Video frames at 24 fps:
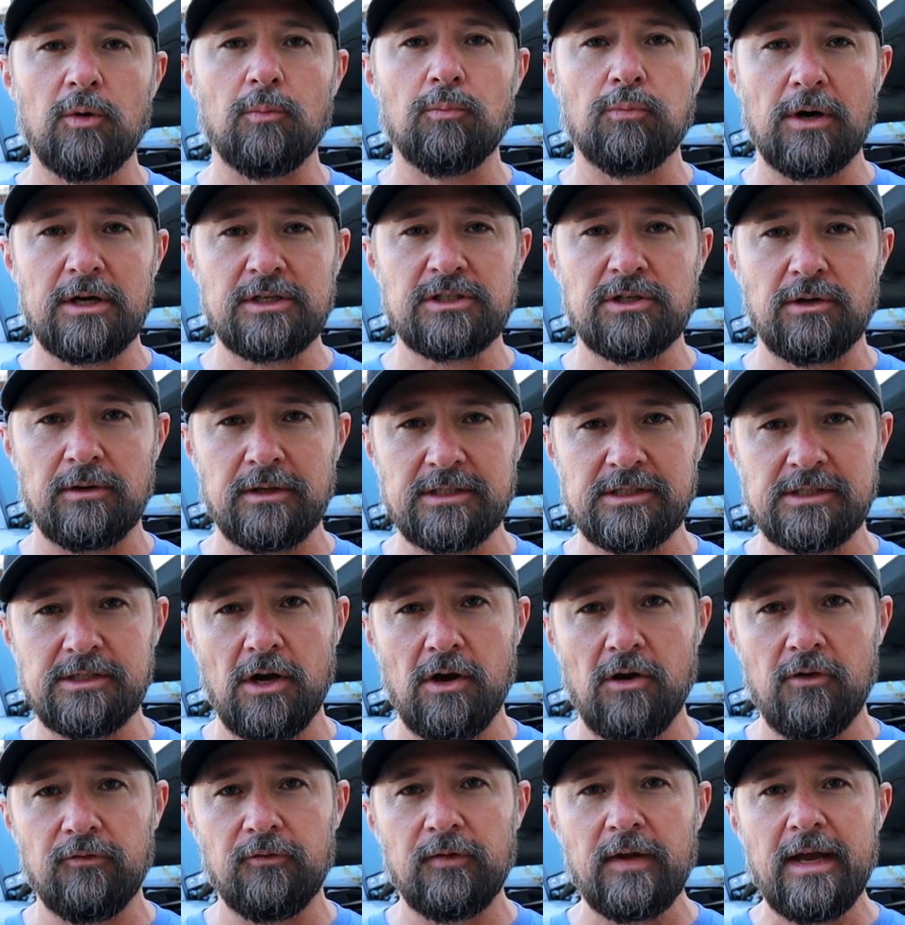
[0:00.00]
compressor
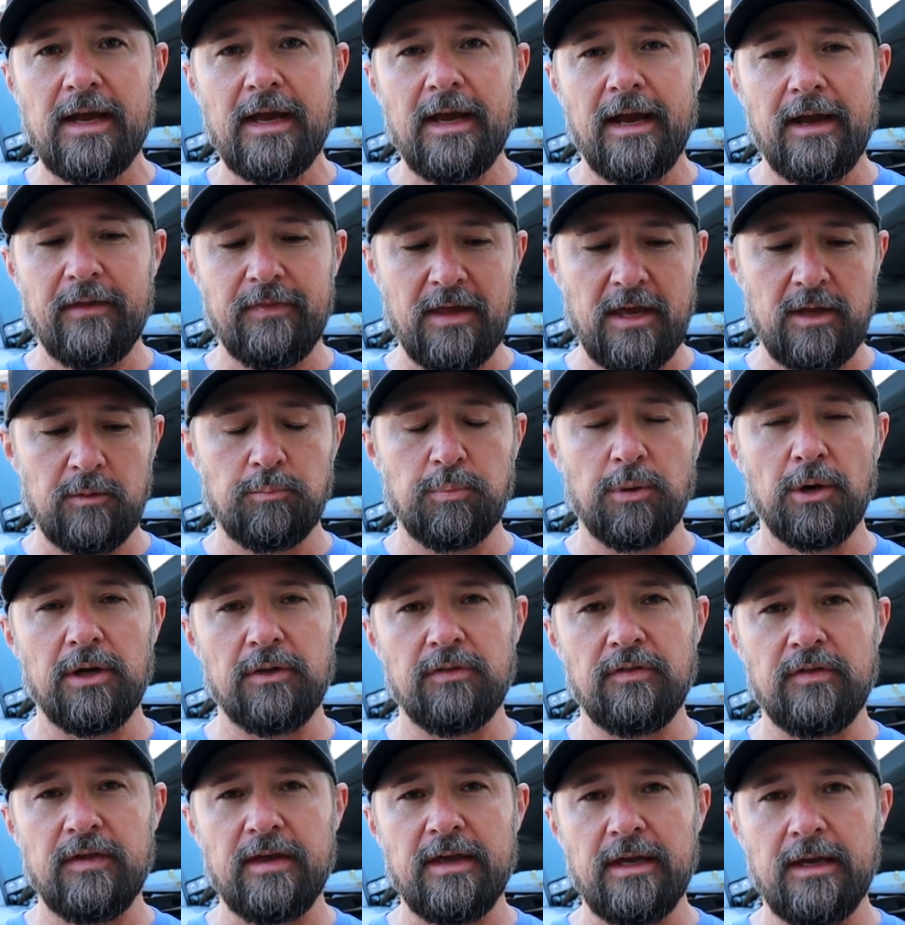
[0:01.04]
itself, and then put
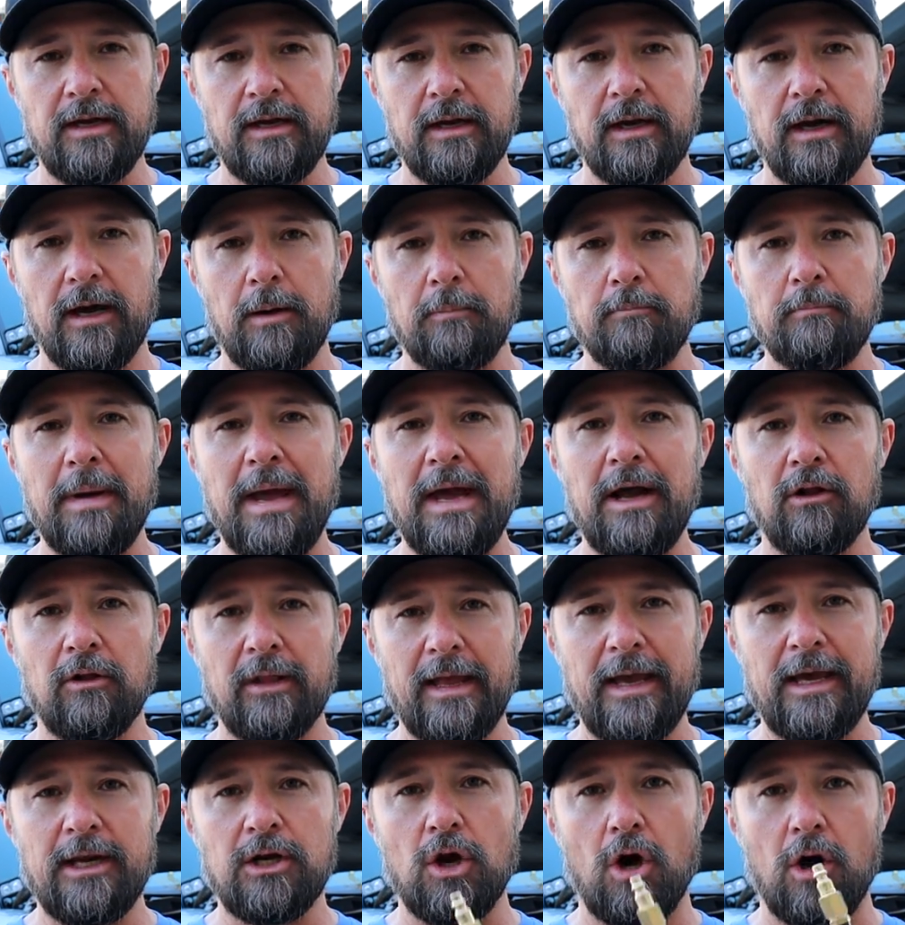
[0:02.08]
the uh, male
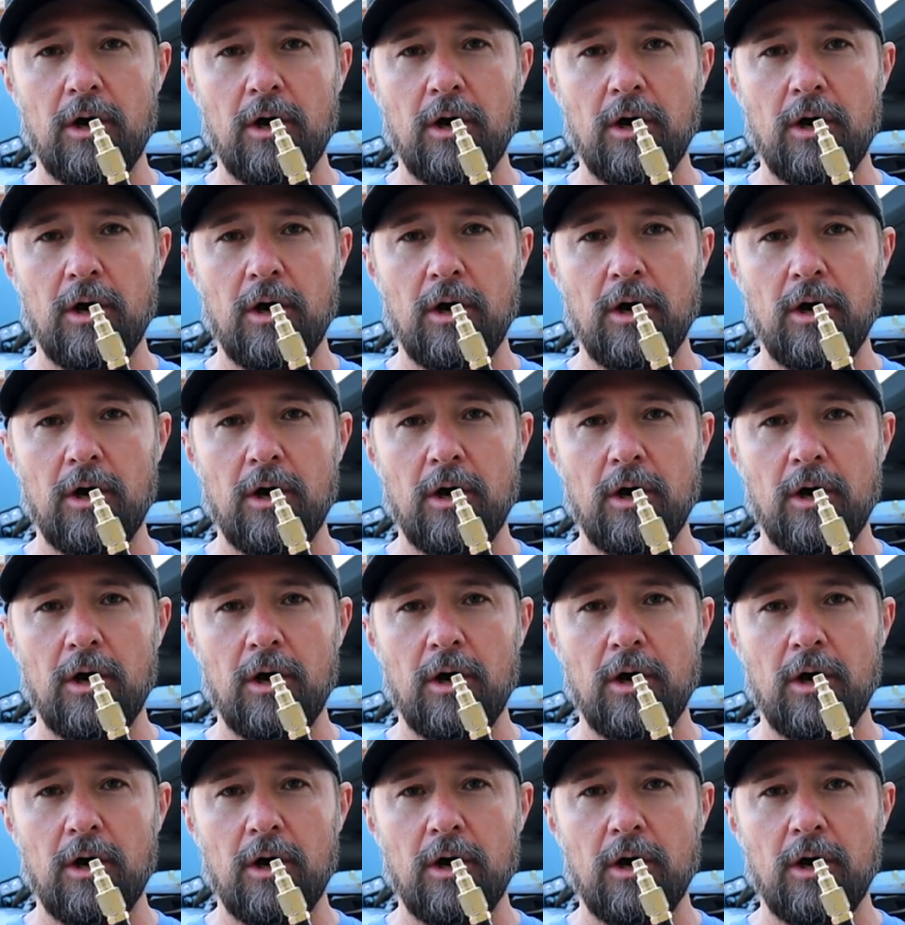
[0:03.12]
end